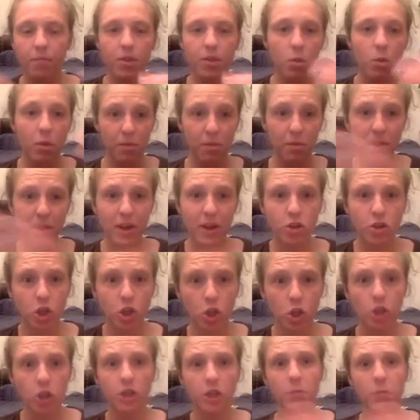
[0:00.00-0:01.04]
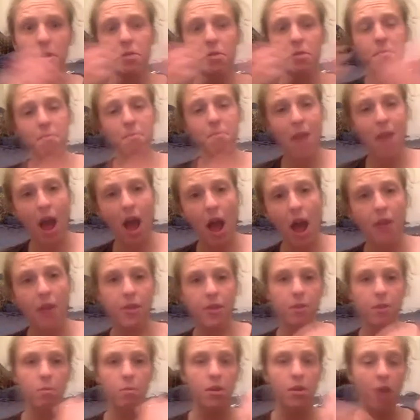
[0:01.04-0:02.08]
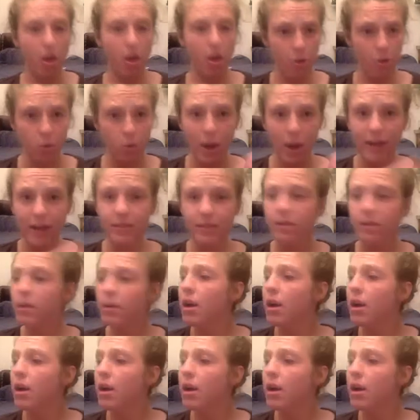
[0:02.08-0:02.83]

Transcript: with pictures and with math and with other ways.